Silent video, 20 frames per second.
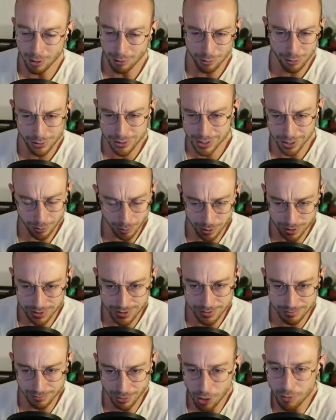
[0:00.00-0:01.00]
Also,
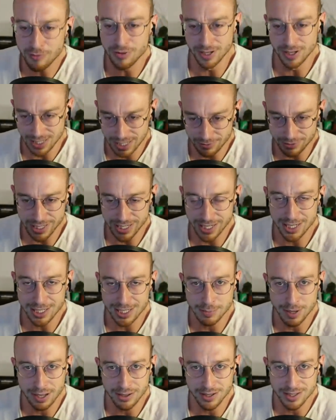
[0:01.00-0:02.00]
what's obviously
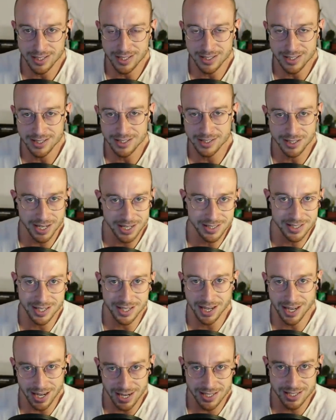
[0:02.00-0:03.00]
ridiculous about this is to suggest
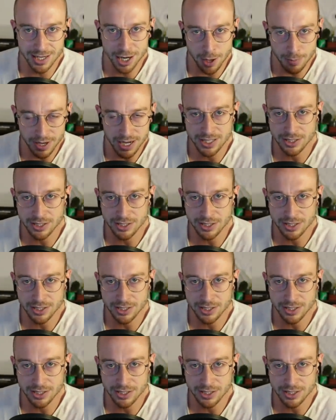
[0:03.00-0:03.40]
that Keir Starmer